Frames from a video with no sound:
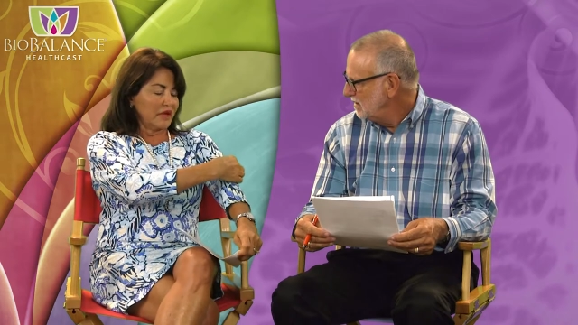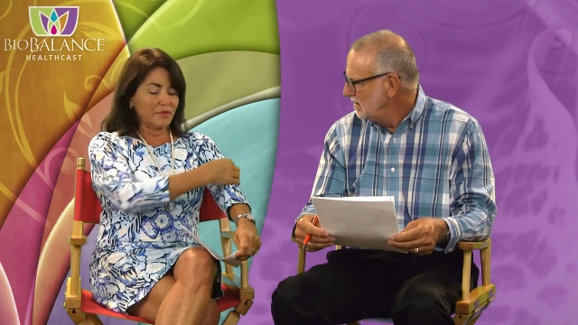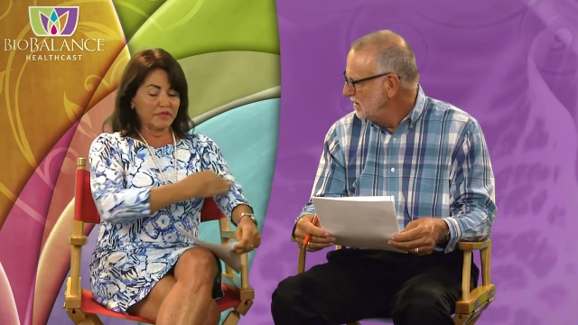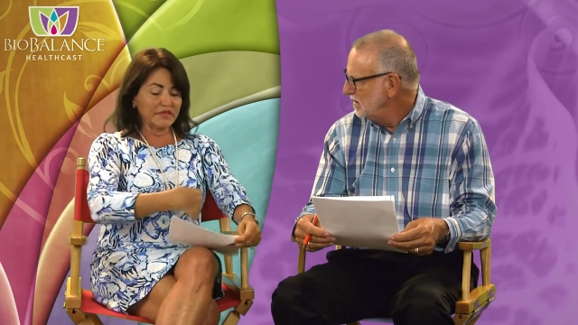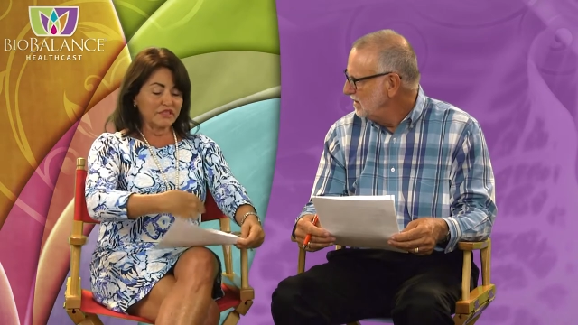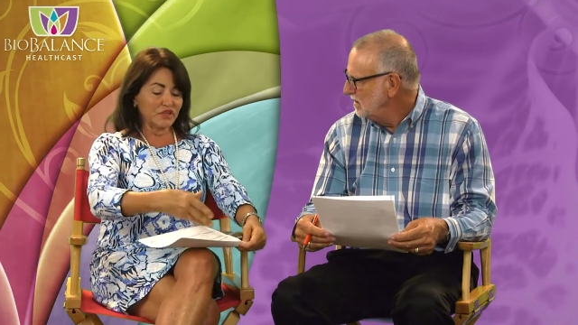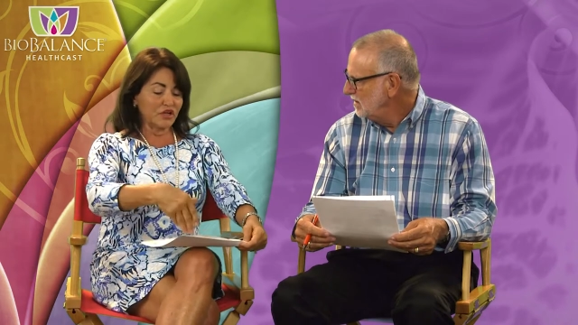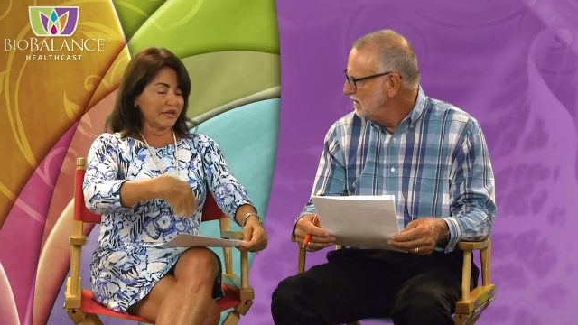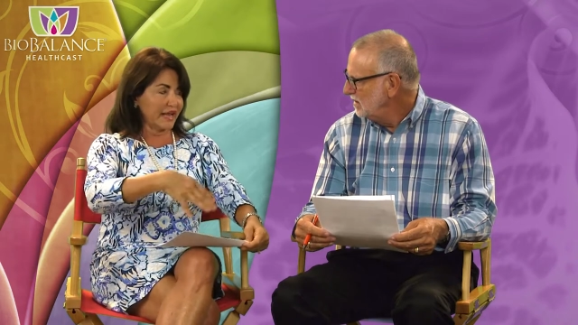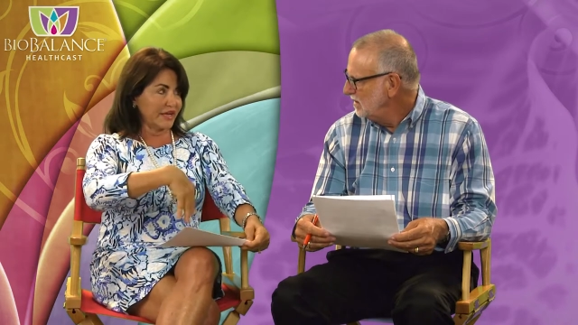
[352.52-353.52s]
Speaker 1: I mean, this is
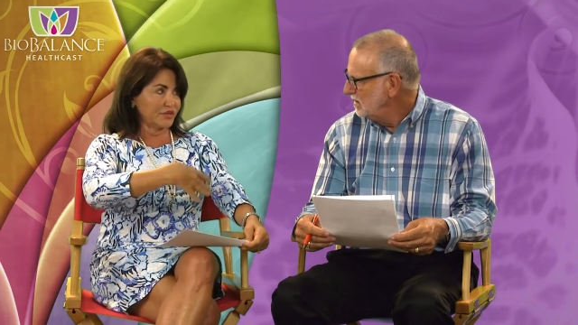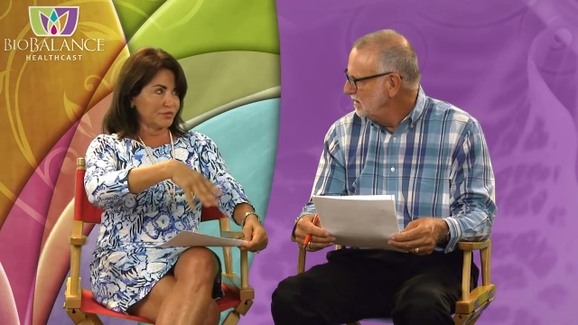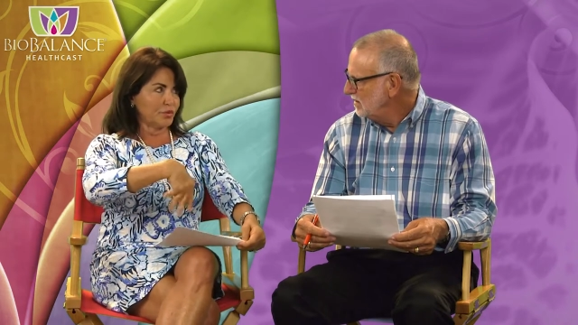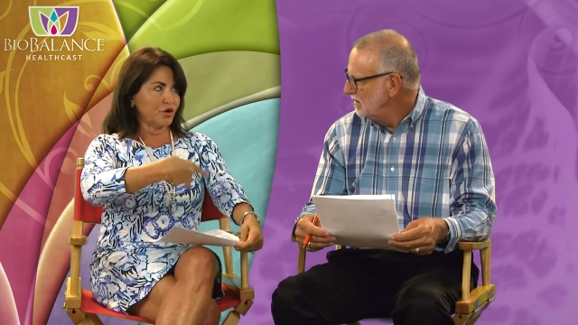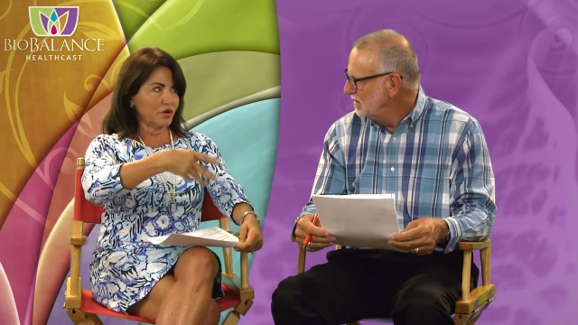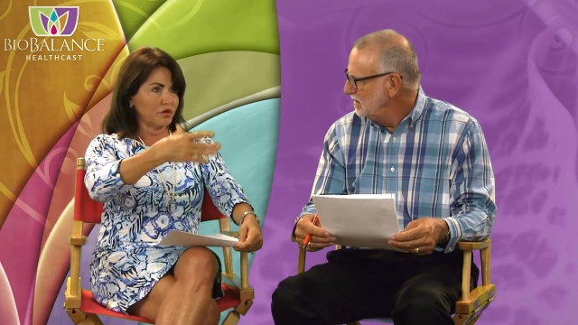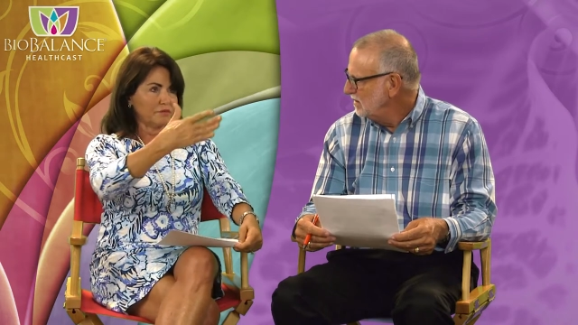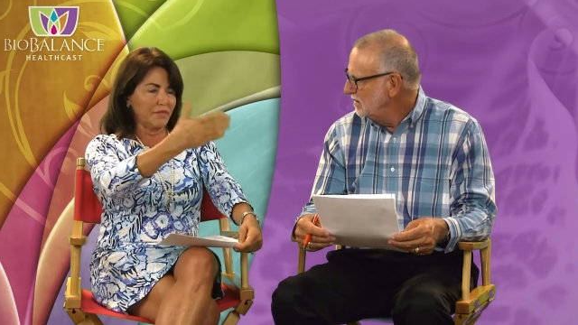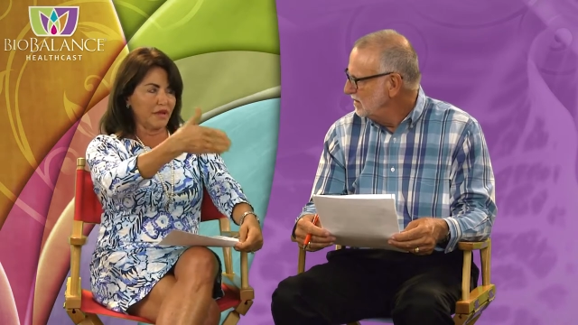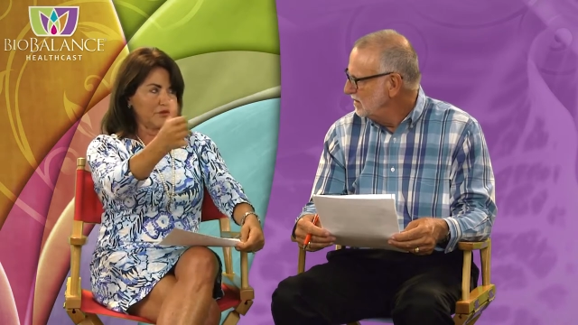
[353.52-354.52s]
all gage
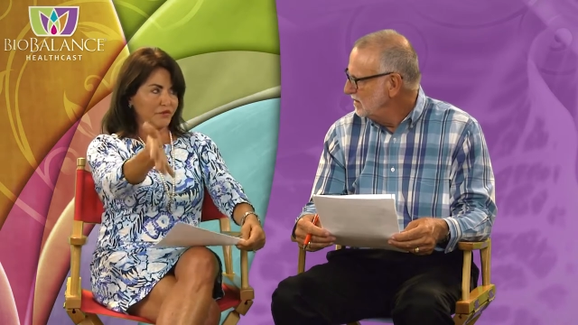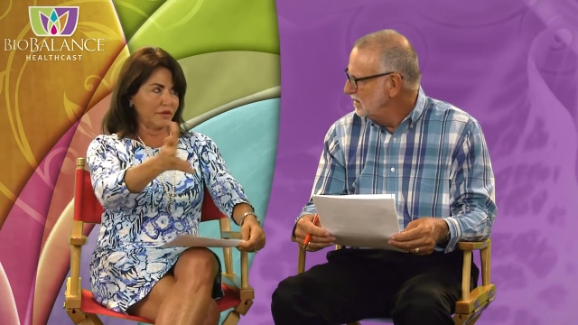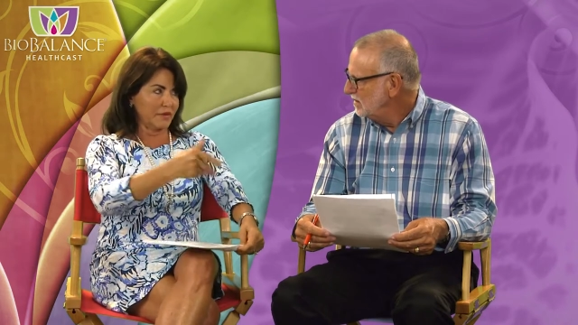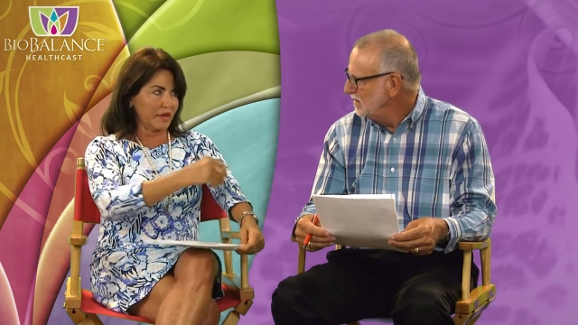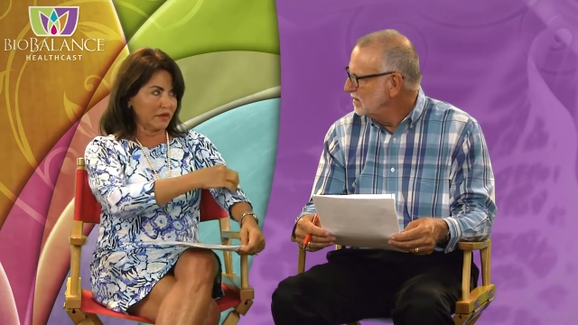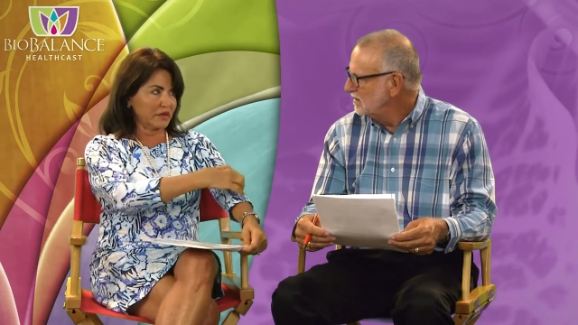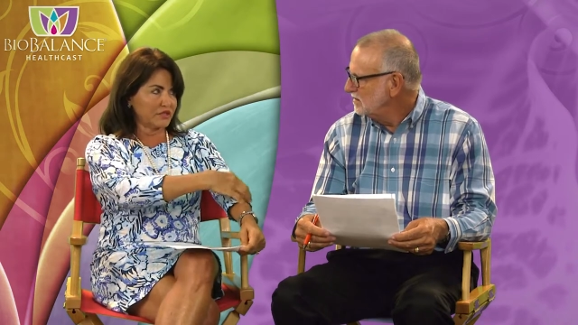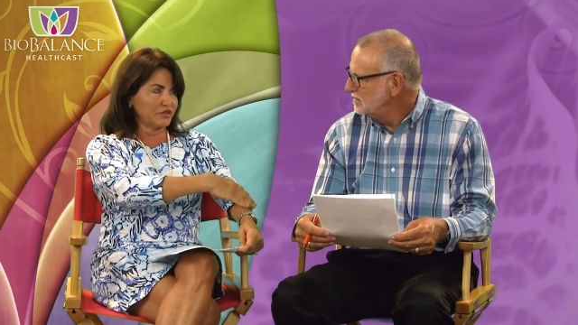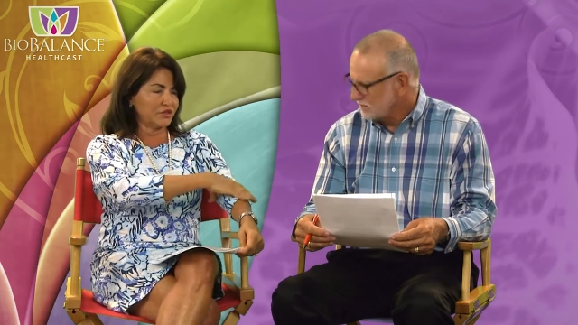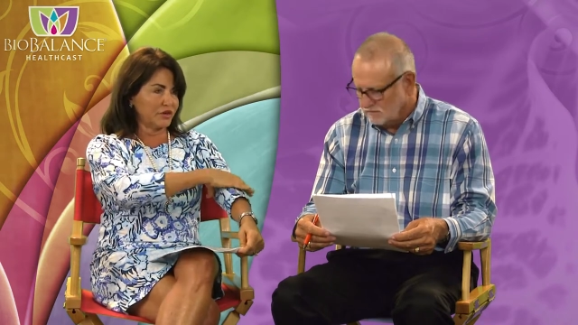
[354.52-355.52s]
per male female
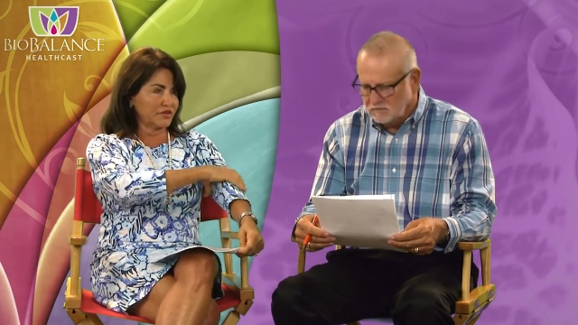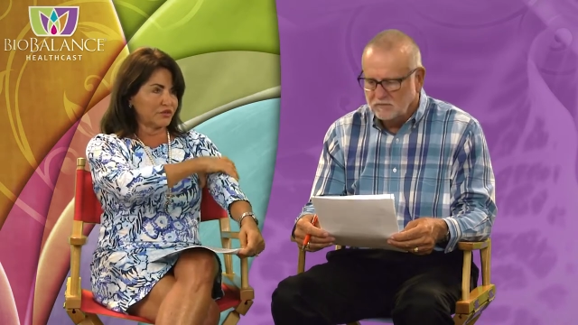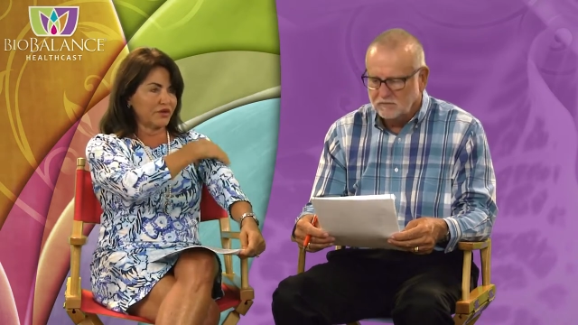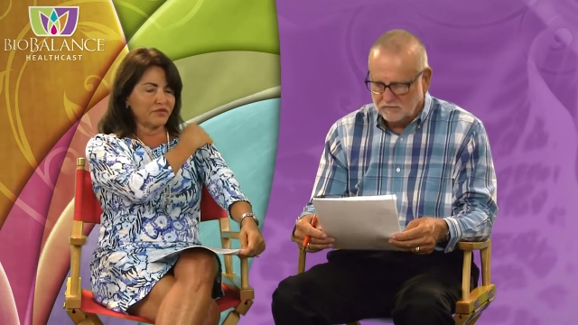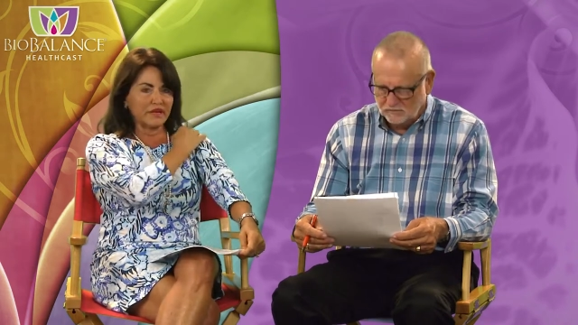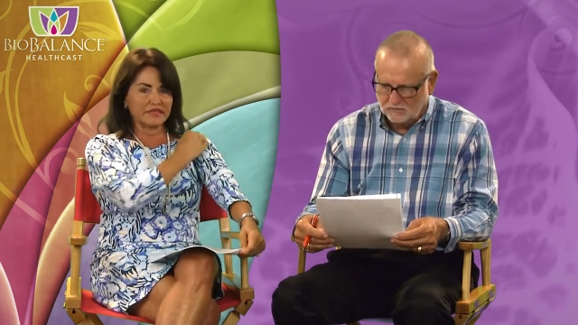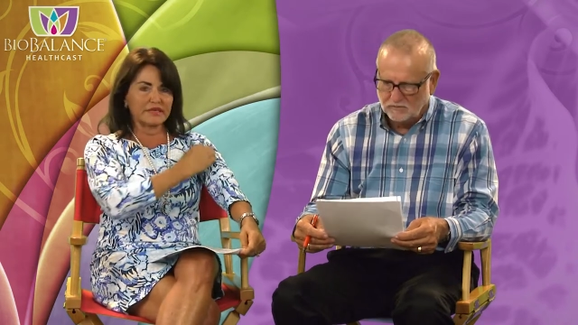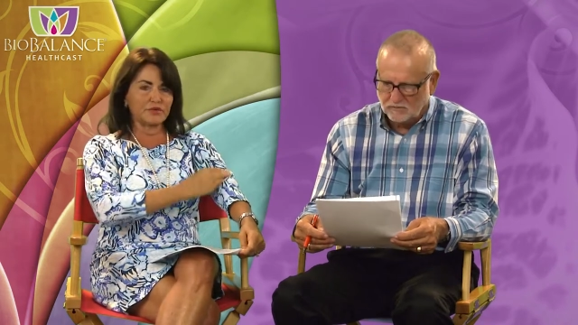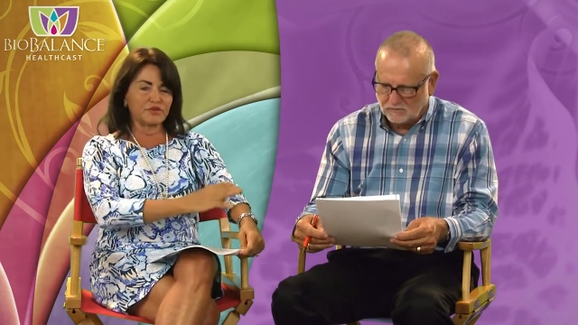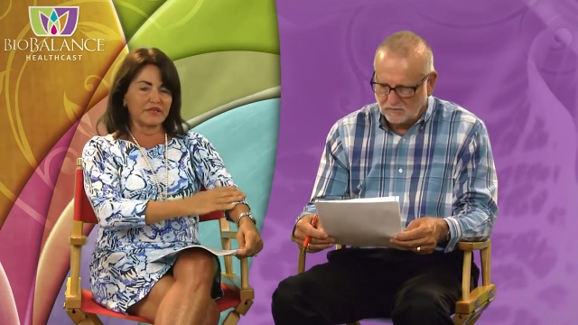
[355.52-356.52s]
because you guys mm-hmm. don't have a lot of
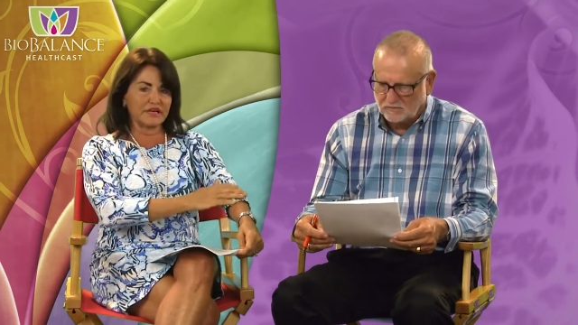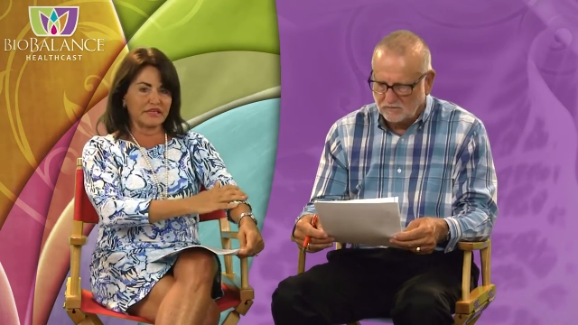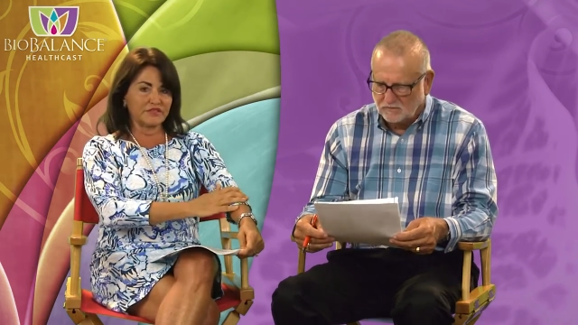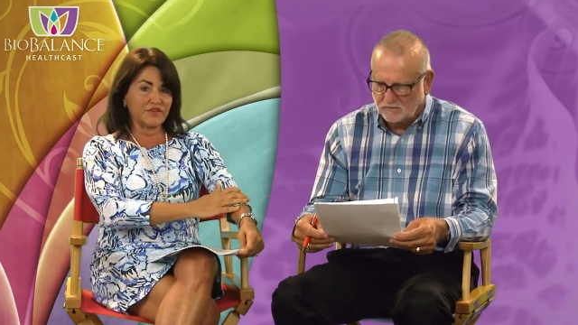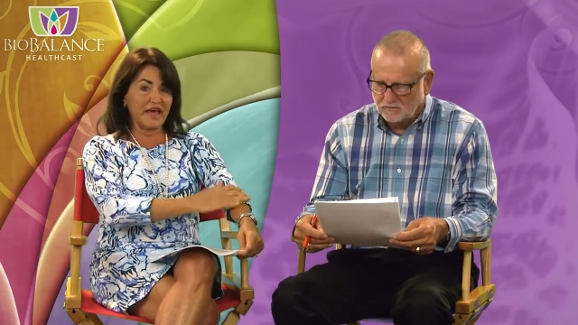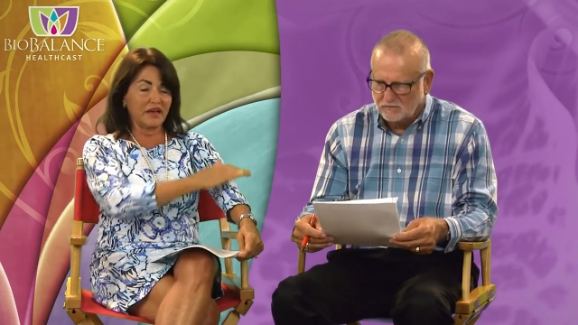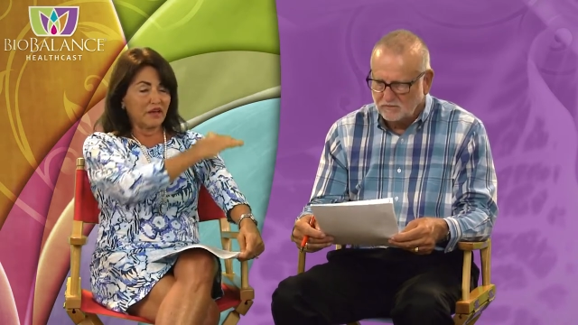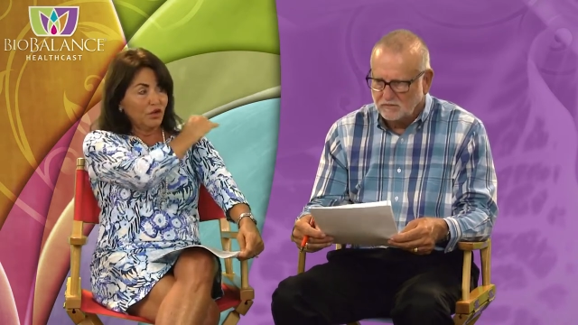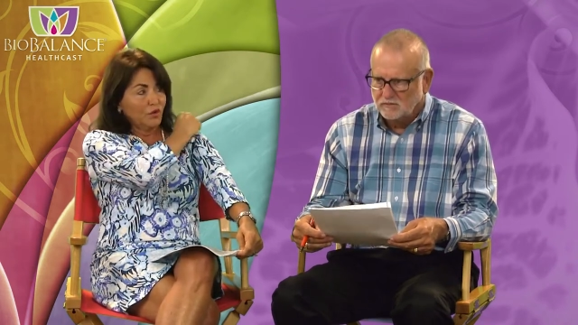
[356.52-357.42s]
subcutaneous fat.